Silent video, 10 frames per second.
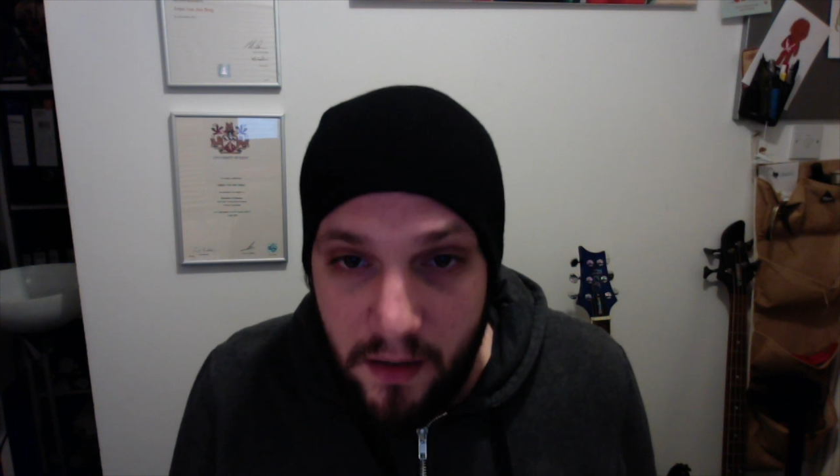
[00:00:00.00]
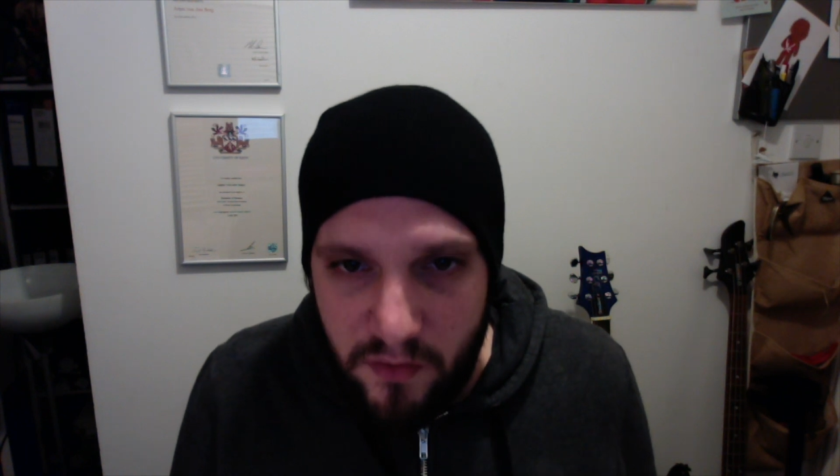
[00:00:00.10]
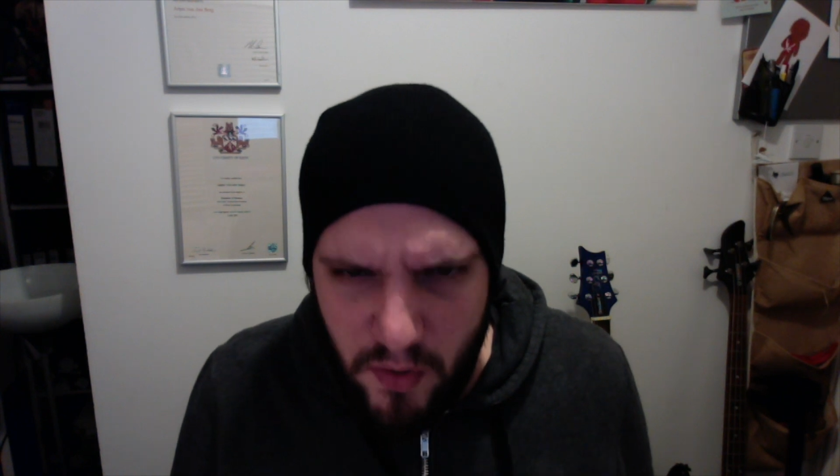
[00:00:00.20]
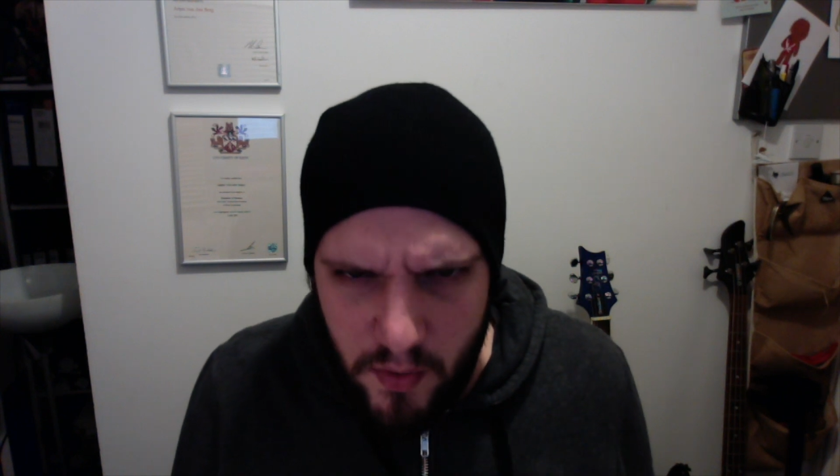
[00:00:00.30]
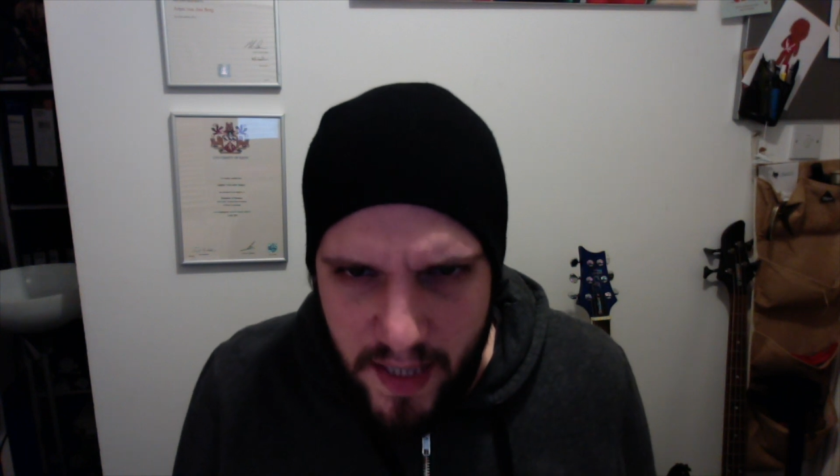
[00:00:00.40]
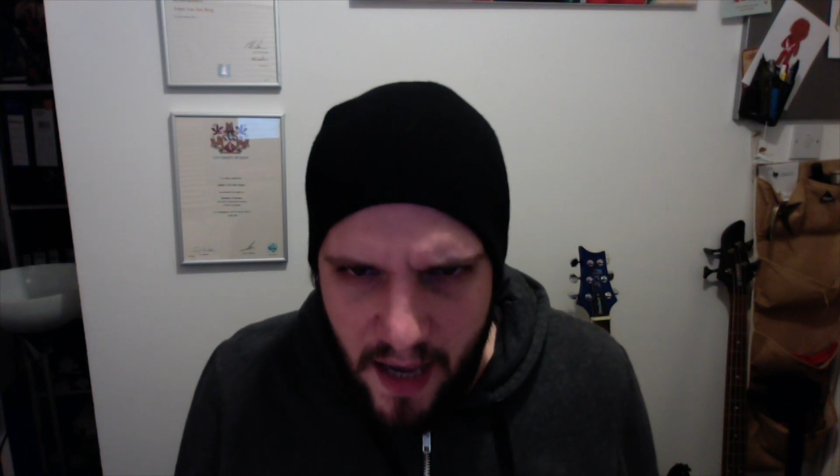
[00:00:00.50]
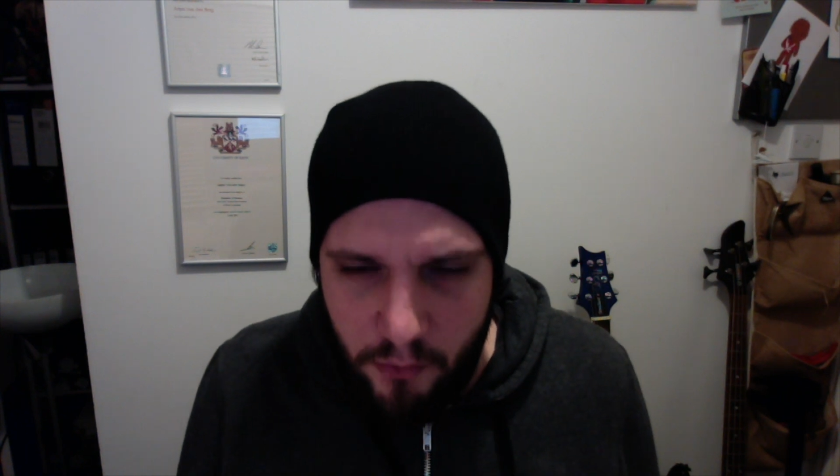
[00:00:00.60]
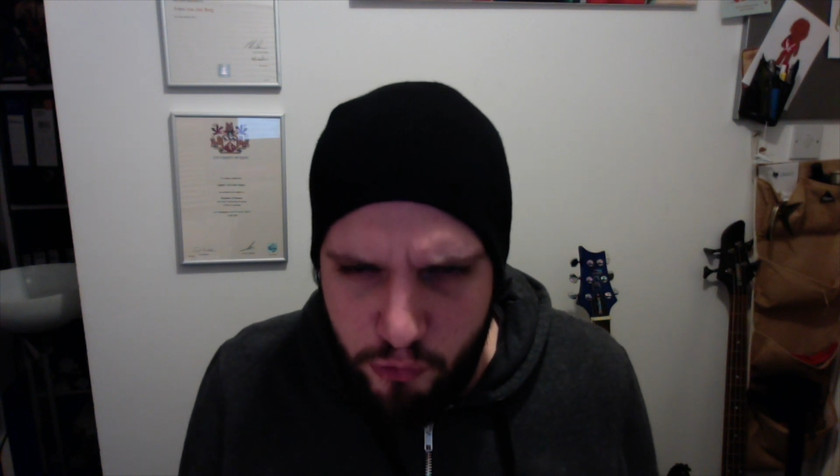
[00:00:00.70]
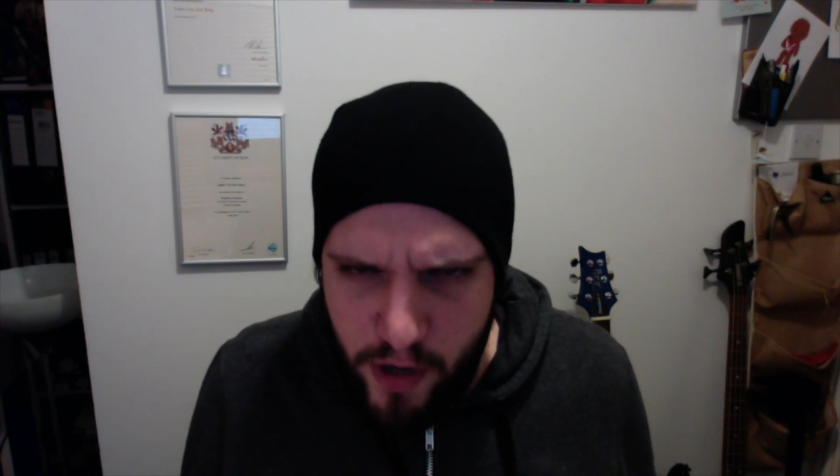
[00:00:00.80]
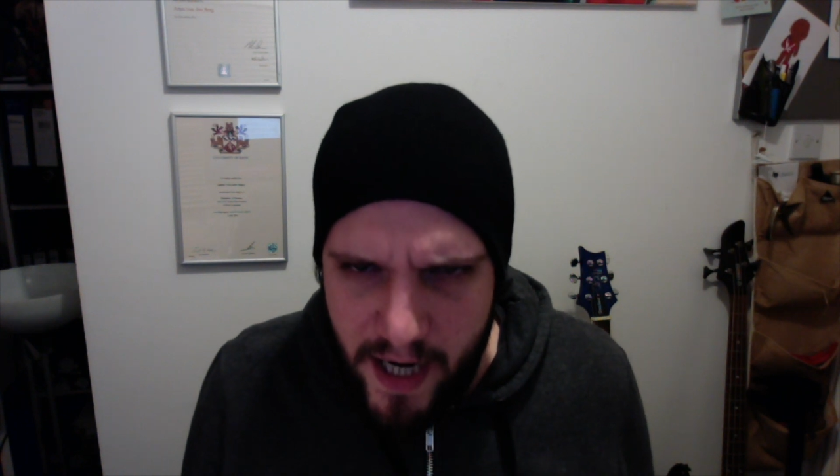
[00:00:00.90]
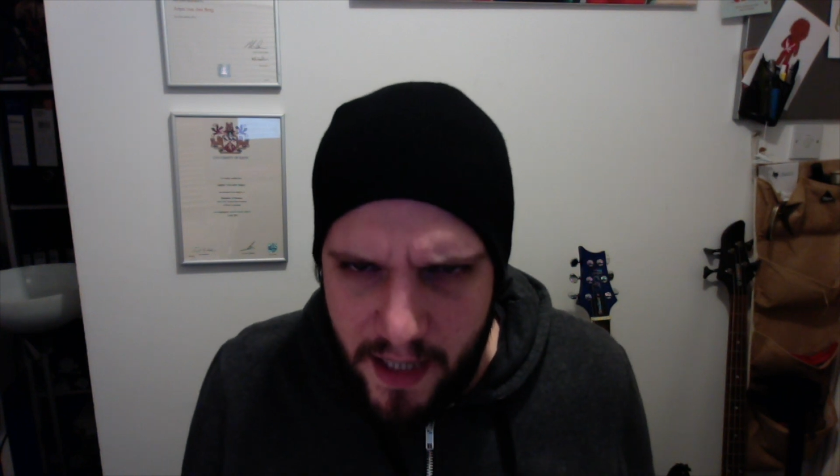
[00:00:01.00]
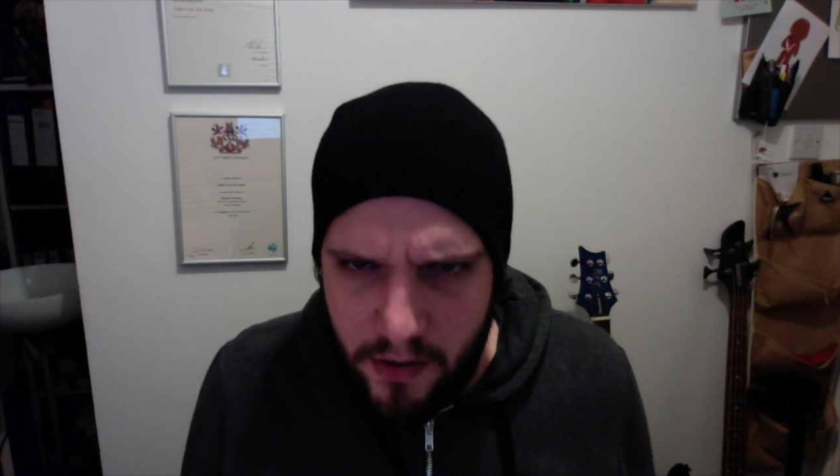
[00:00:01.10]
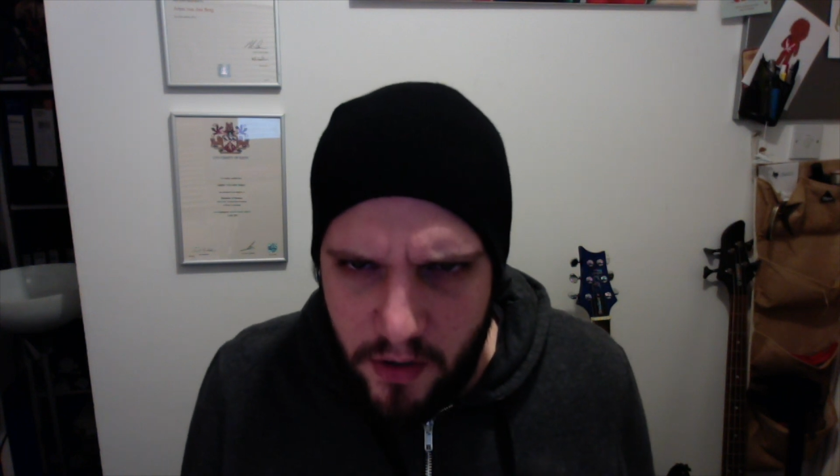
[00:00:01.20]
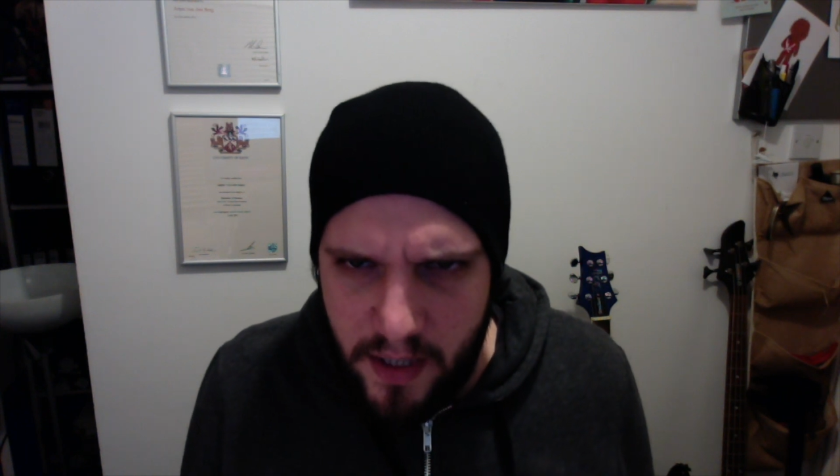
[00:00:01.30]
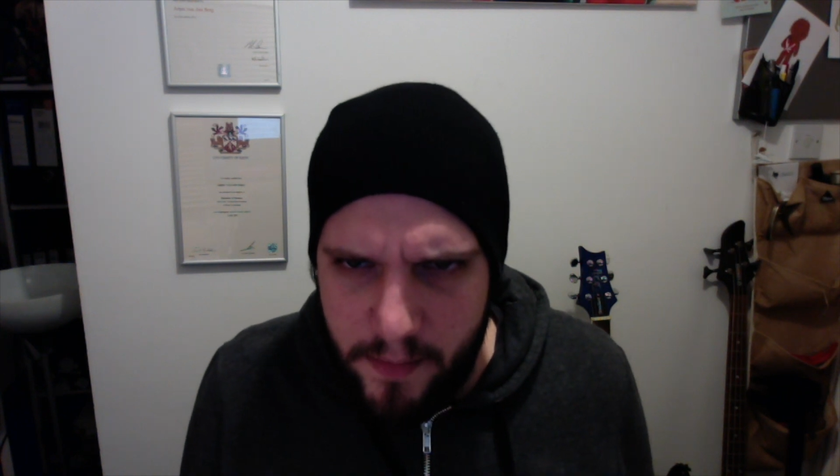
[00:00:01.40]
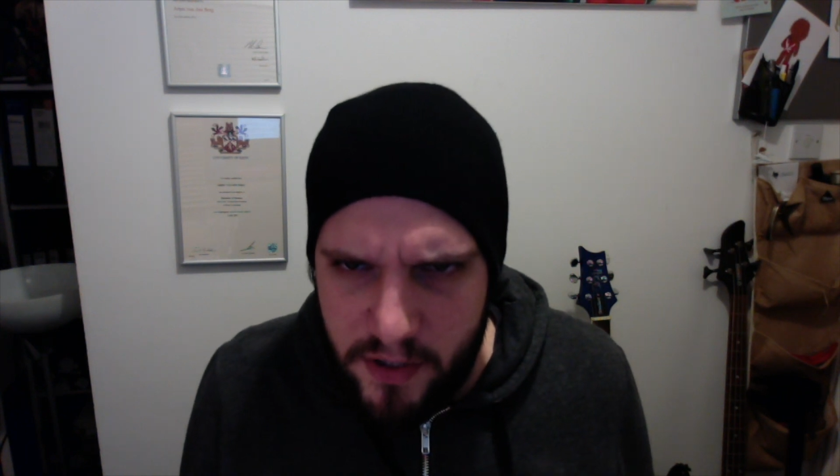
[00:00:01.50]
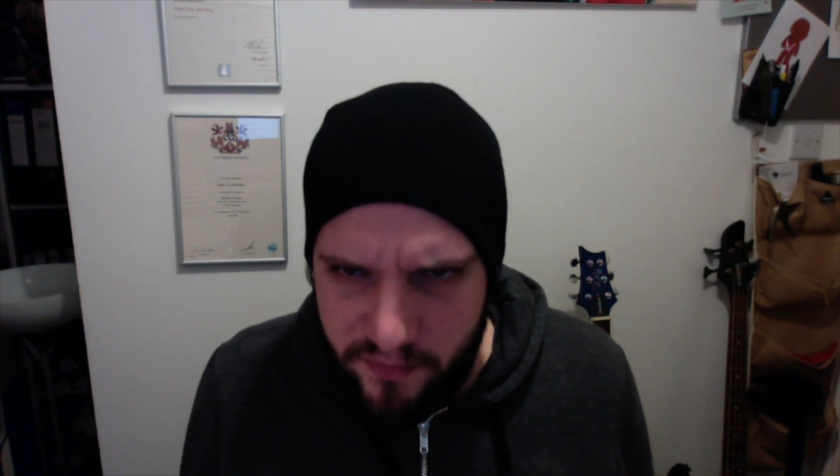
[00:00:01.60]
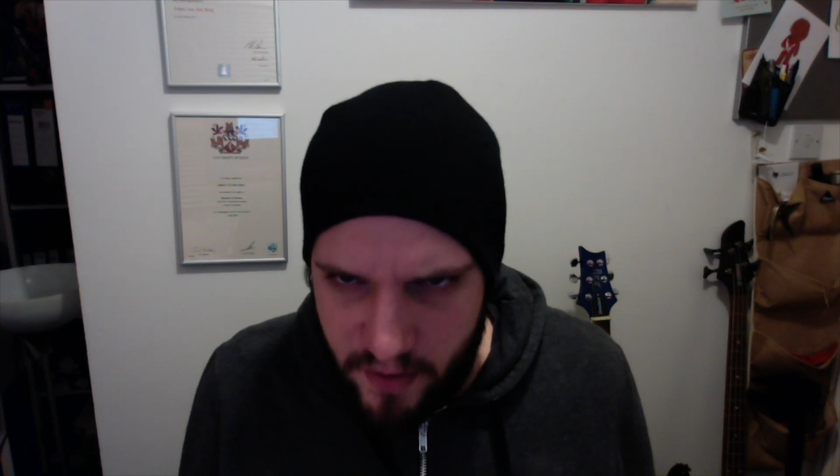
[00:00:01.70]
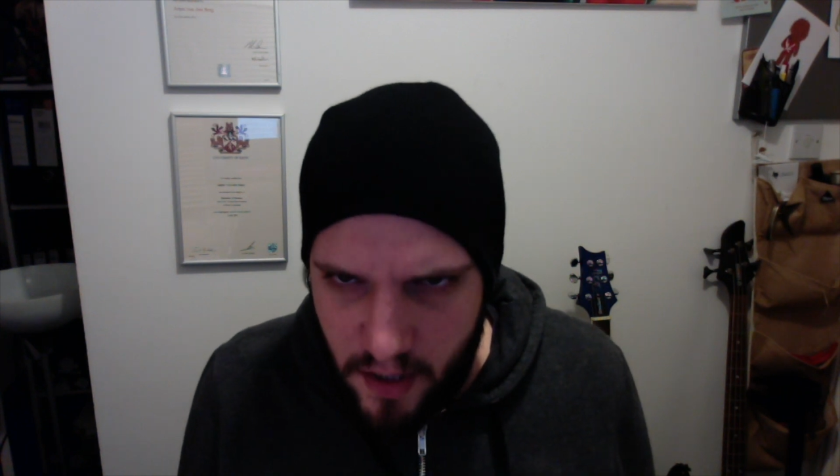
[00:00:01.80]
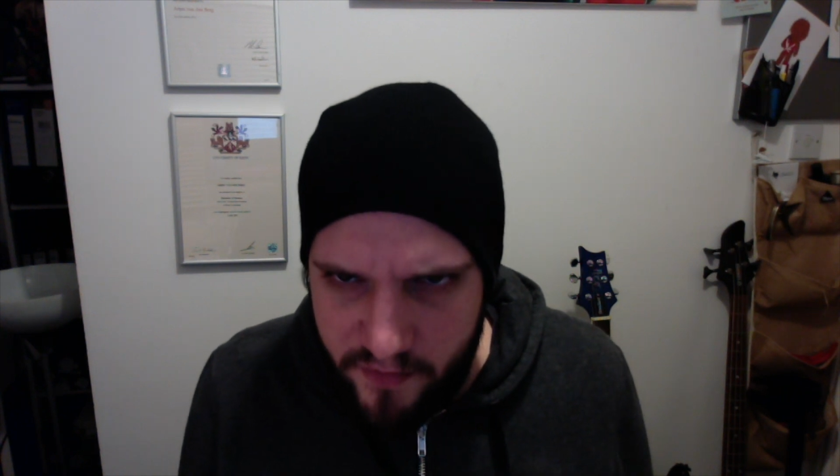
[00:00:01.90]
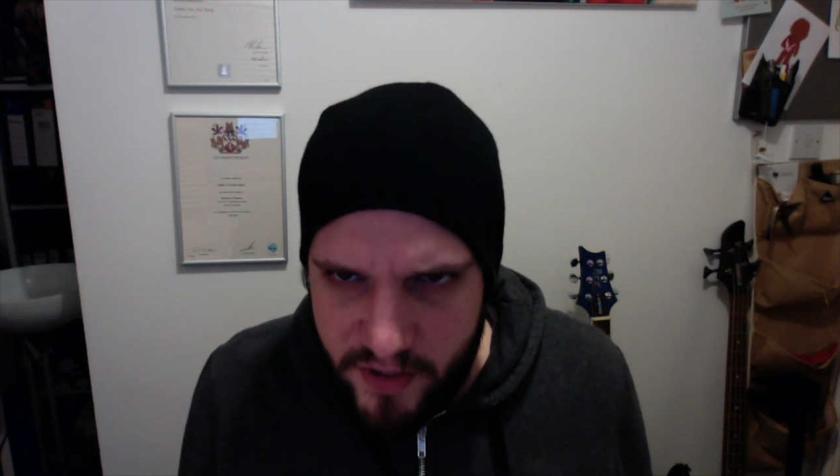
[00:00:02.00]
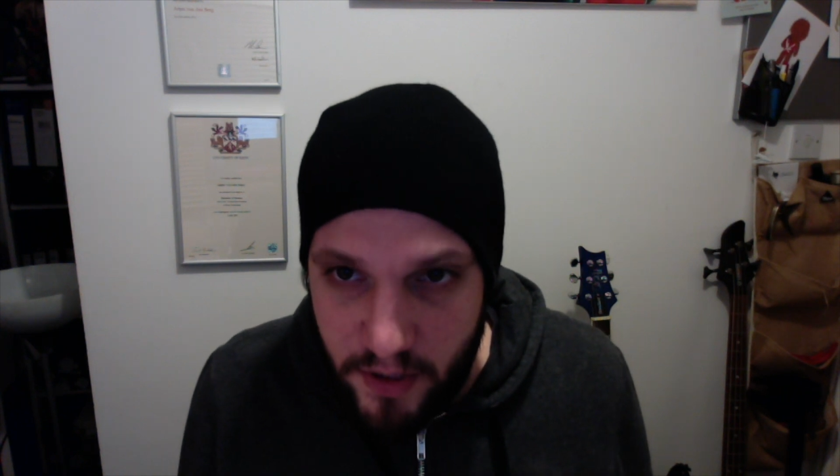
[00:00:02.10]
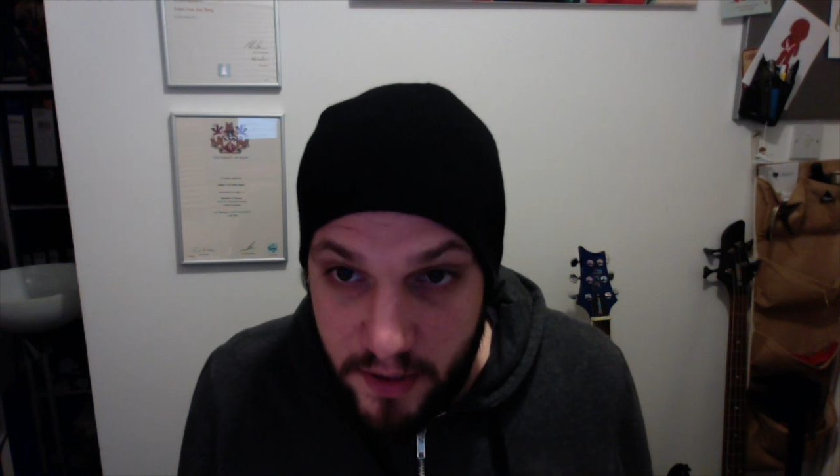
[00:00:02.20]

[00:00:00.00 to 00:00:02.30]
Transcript: To get a really good image of the curvature,